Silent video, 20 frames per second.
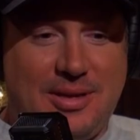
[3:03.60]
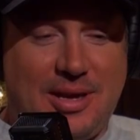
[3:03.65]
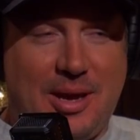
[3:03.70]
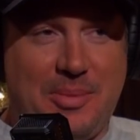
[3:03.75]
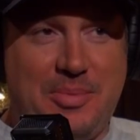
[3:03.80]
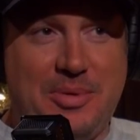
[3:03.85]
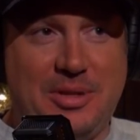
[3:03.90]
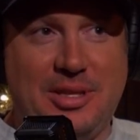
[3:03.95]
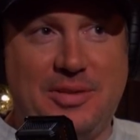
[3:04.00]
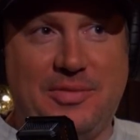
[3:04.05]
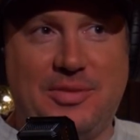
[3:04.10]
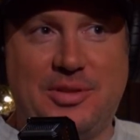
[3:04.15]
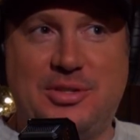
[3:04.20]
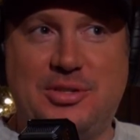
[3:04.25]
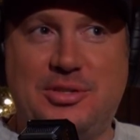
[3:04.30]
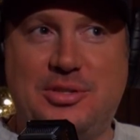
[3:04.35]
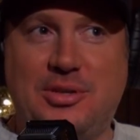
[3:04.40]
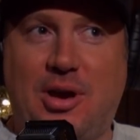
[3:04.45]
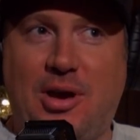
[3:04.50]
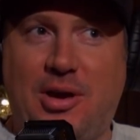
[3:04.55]
I believe
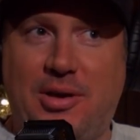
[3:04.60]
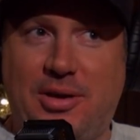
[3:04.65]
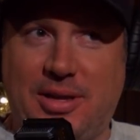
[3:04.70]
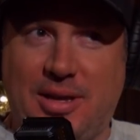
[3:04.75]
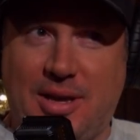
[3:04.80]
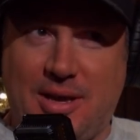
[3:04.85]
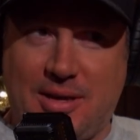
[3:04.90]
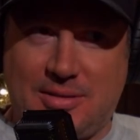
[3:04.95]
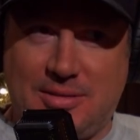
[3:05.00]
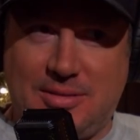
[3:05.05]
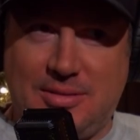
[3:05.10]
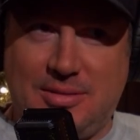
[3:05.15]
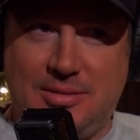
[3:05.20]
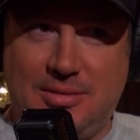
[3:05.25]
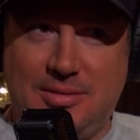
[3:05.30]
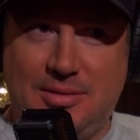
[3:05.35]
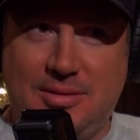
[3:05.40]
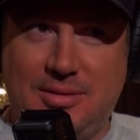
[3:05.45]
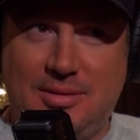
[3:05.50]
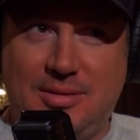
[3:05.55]
it's Tardy X.
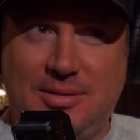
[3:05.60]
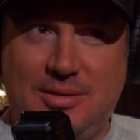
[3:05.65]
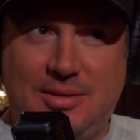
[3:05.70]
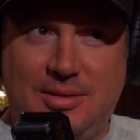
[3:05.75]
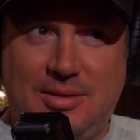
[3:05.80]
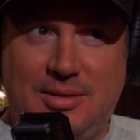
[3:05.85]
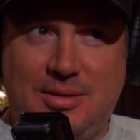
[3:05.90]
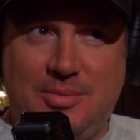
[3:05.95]
Yes.